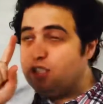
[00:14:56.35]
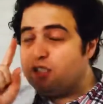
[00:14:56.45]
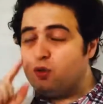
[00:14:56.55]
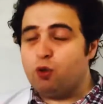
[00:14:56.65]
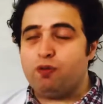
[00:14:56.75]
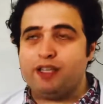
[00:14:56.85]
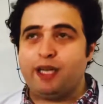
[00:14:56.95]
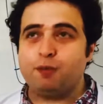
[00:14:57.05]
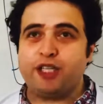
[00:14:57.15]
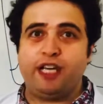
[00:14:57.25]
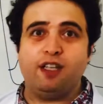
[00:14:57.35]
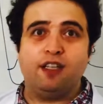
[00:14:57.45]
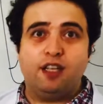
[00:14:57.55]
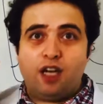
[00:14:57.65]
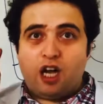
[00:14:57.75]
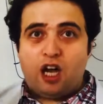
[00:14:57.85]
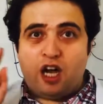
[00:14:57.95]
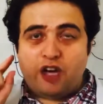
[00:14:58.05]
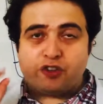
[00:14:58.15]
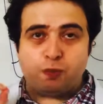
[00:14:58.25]
Look what I am saying.
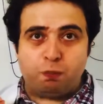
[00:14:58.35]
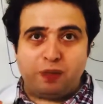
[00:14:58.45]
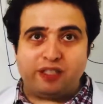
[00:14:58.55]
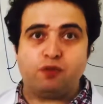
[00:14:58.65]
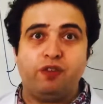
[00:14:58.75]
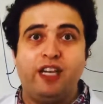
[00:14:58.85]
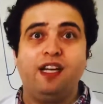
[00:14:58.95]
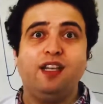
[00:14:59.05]
Heartbeat will